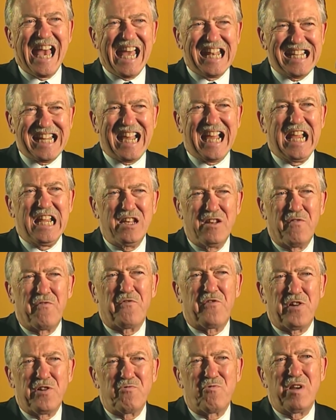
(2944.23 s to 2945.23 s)
that kind of
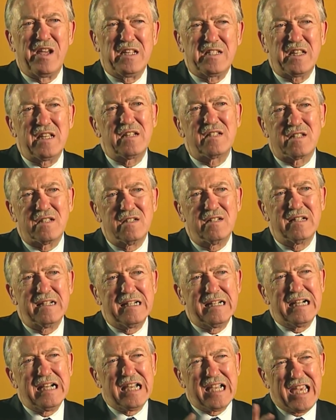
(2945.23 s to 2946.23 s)
fundraising to
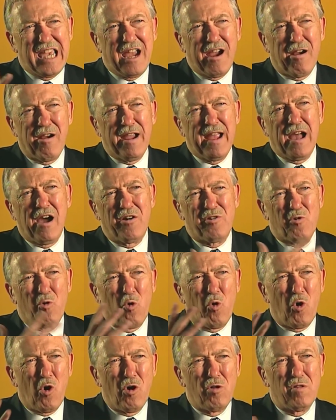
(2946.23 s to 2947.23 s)
carry out
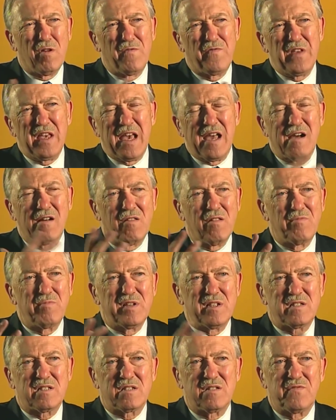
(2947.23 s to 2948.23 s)
all of the
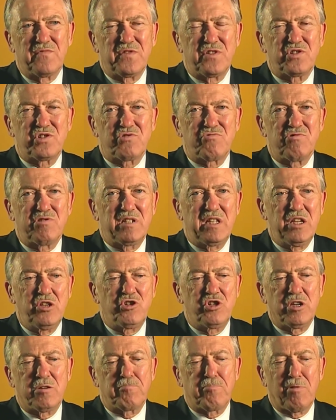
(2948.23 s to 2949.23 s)
elements of the
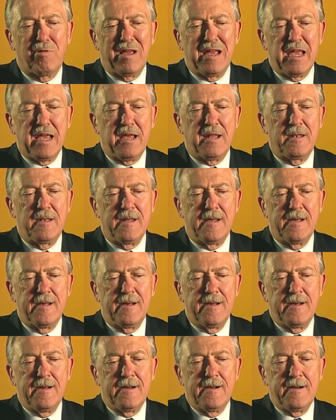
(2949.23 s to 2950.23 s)
strategic plan.
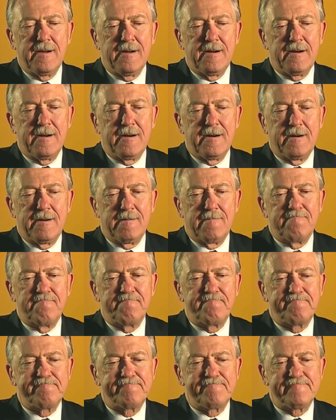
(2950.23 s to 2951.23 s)

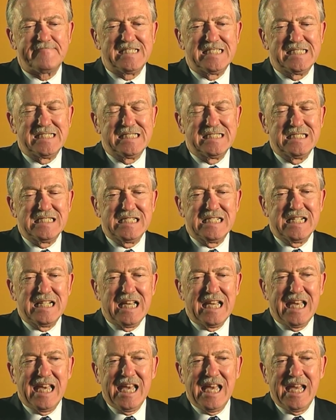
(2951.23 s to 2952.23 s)
Um,
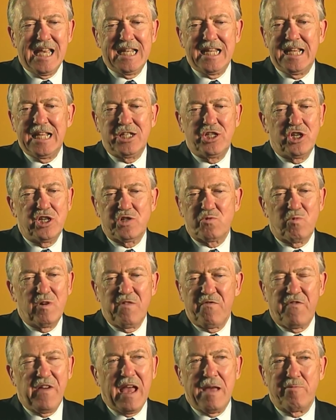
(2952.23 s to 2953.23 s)
and it just
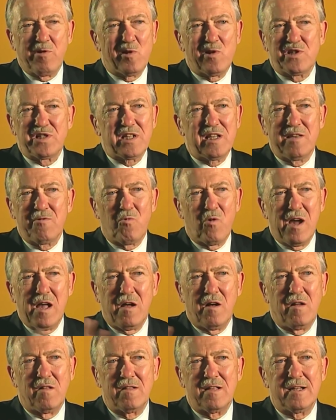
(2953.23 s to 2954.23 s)
went fabulously
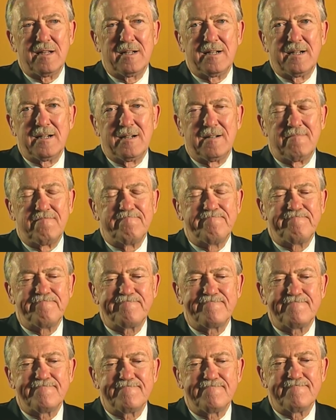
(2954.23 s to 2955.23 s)
well. Um,
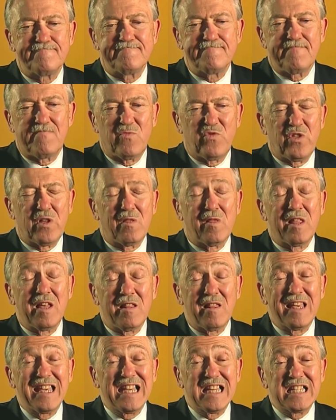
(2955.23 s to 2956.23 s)
the
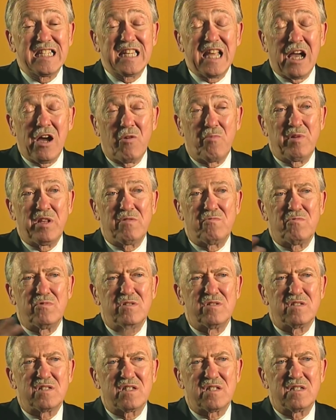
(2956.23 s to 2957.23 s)
Lilly endowment
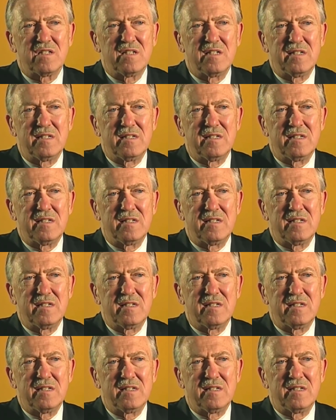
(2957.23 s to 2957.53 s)
was